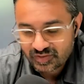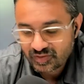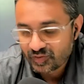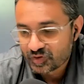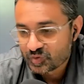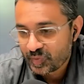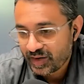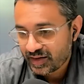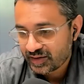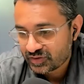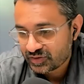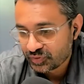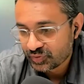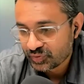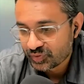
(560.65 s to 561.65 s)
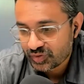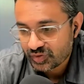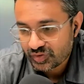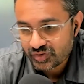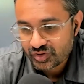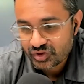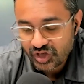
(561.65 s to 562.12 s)
goes back to
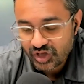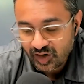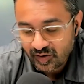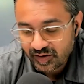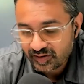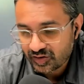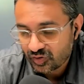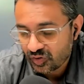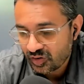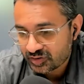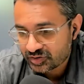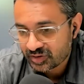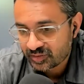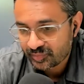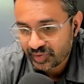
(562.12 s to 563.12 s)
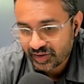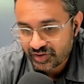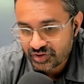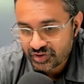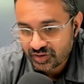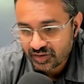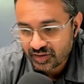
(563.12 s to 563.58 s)
sharing the long-term
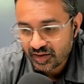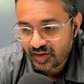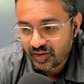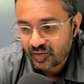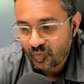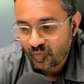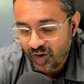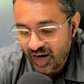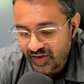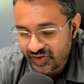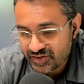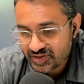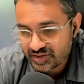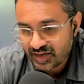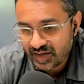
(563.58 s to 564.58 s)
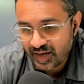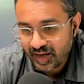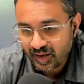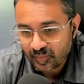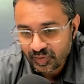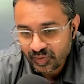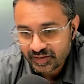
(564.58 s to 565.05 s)
picture, why this is going to
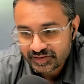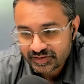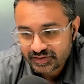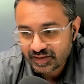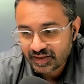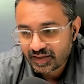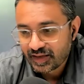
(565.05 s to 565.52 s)
help us,